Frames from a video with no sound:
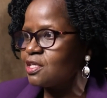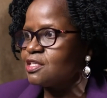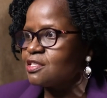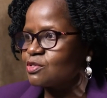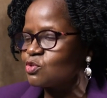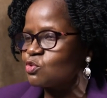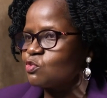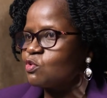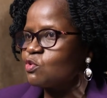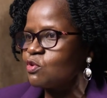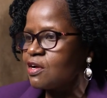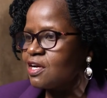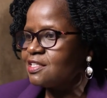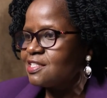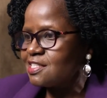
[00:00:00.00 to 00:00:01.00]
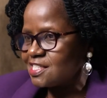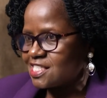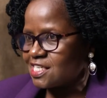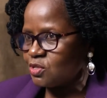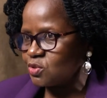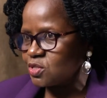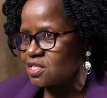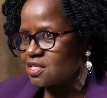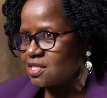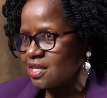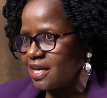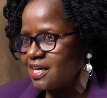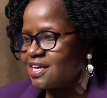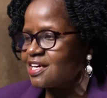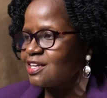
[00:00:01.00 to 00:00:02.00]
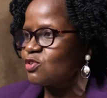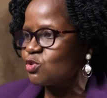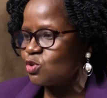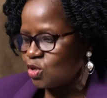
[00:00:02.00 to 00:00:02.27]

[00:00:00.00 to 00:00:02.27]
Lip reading: into details, like do